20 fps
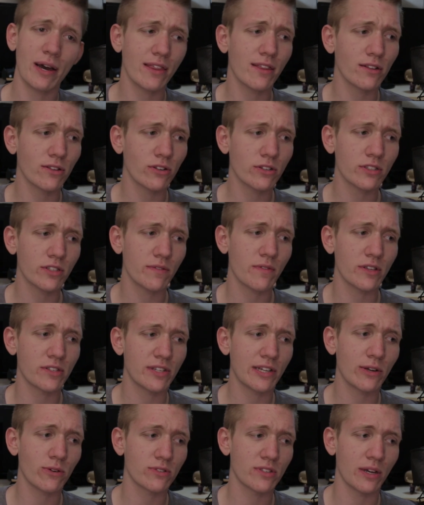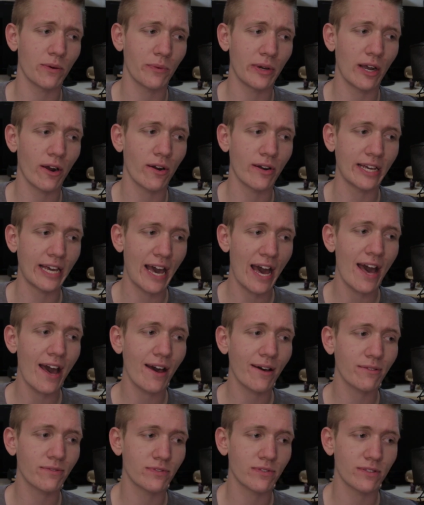by the looks of the singles that we already
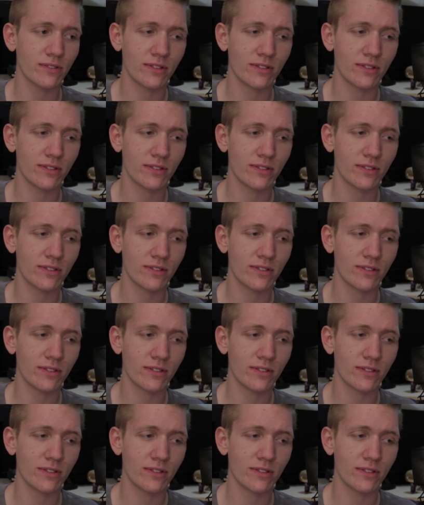have,